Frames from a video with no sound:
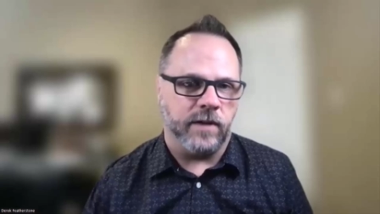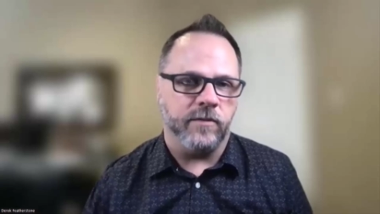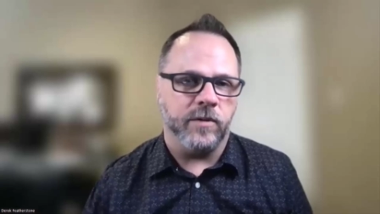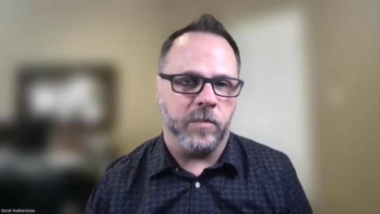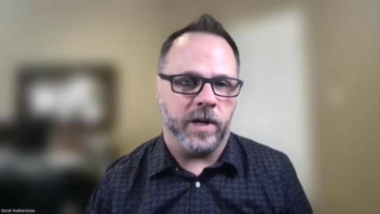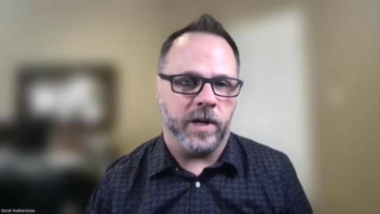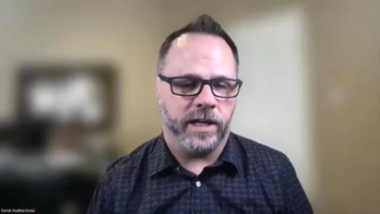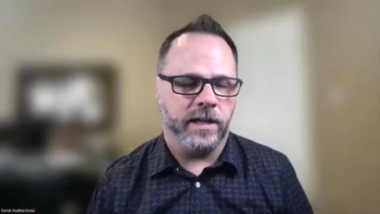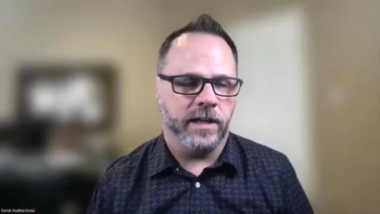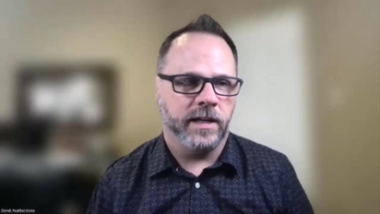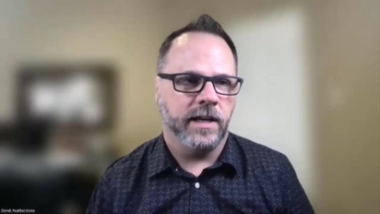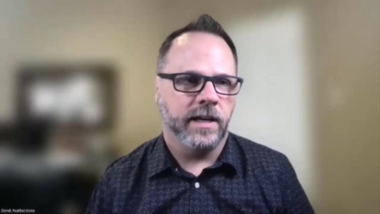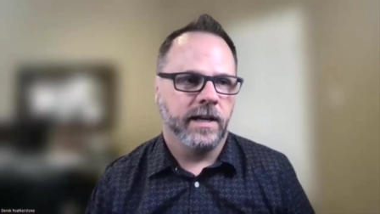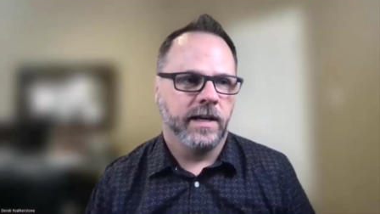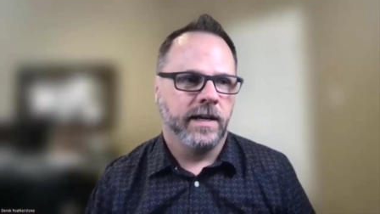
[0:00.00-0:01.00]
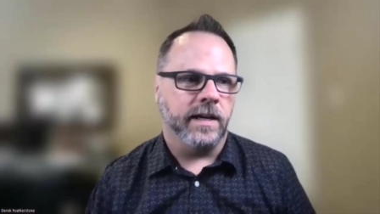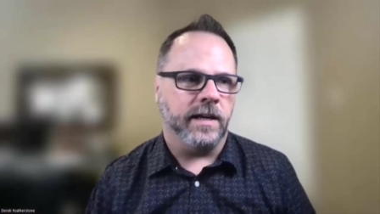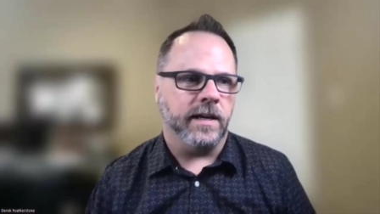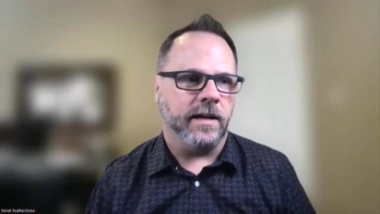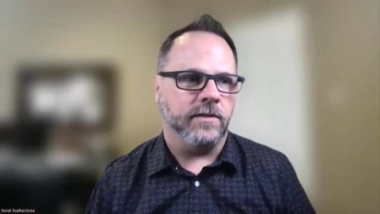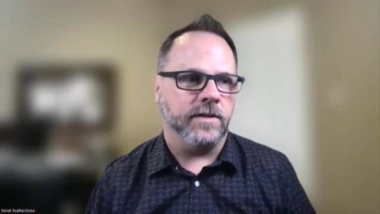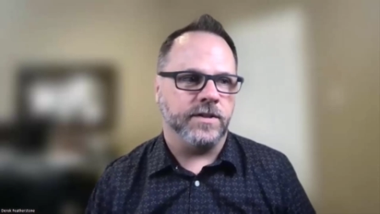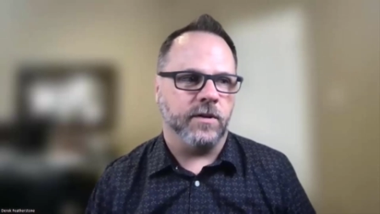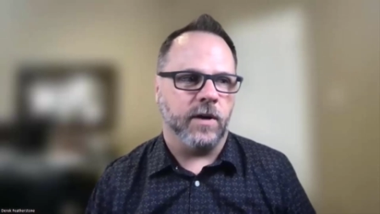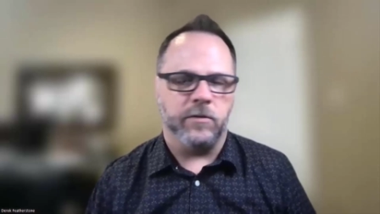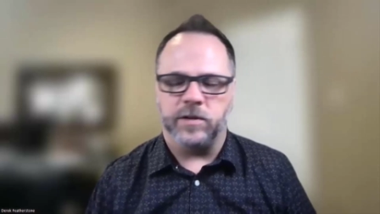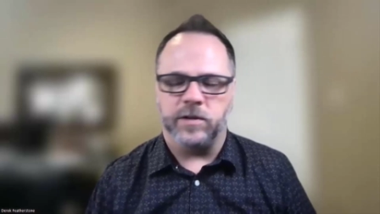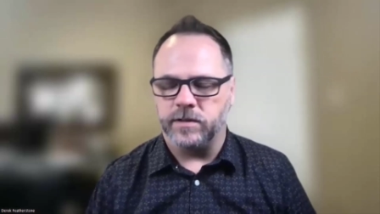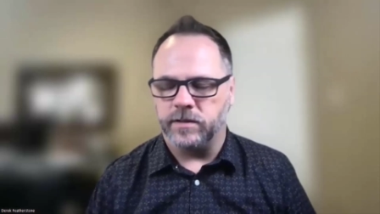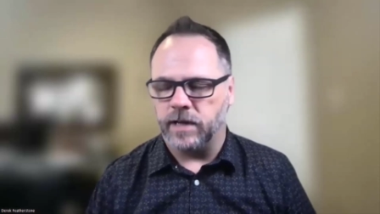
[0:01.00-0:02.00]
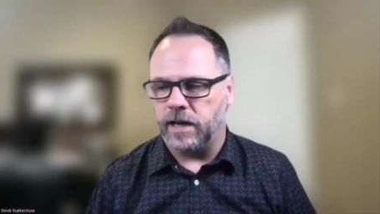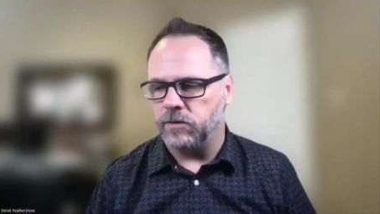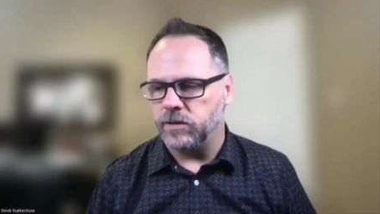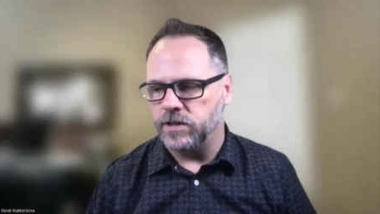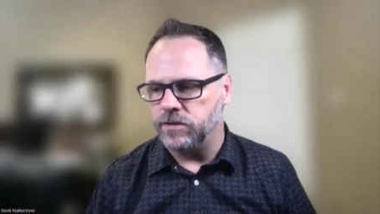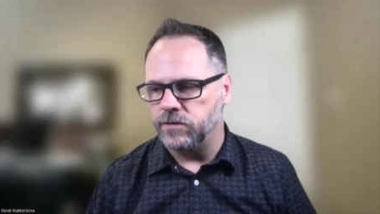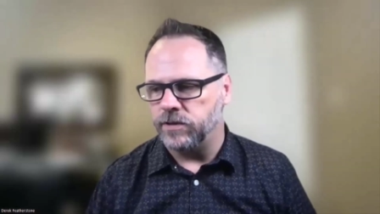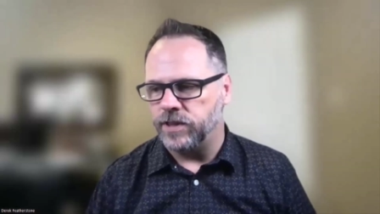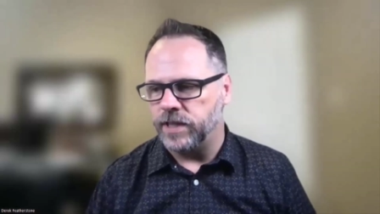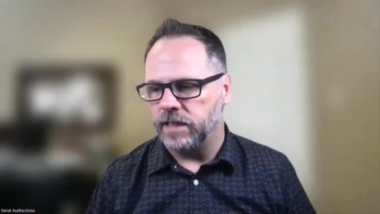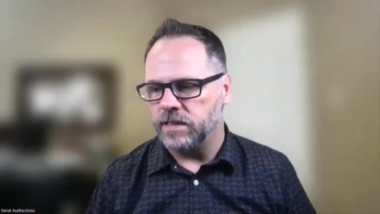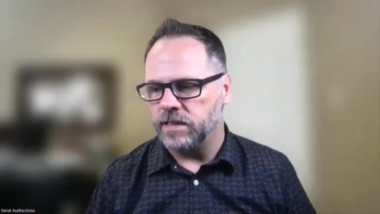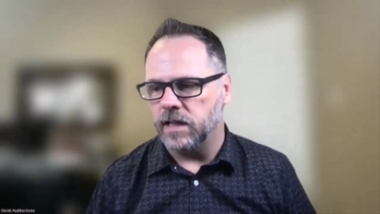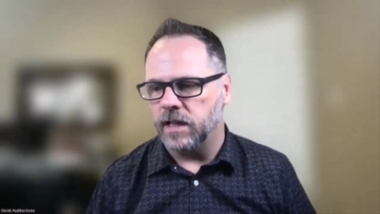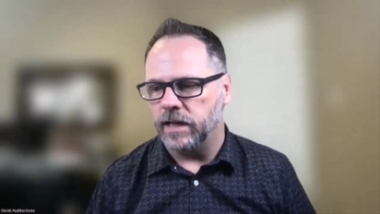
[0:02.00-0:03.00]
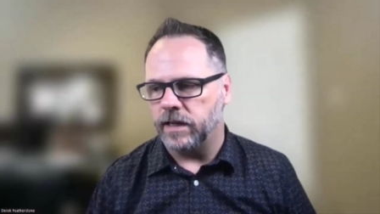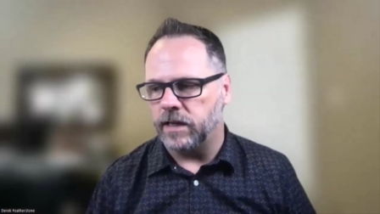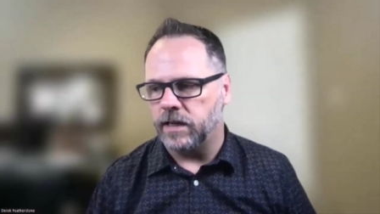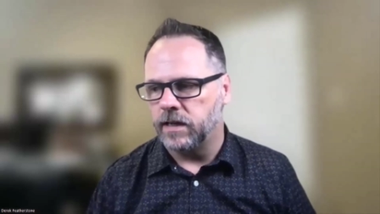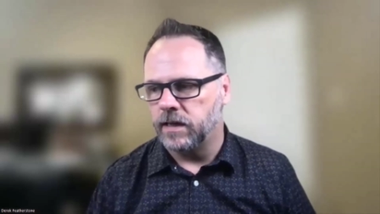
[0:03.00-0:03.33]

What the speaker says: everybody. And so I would do things like,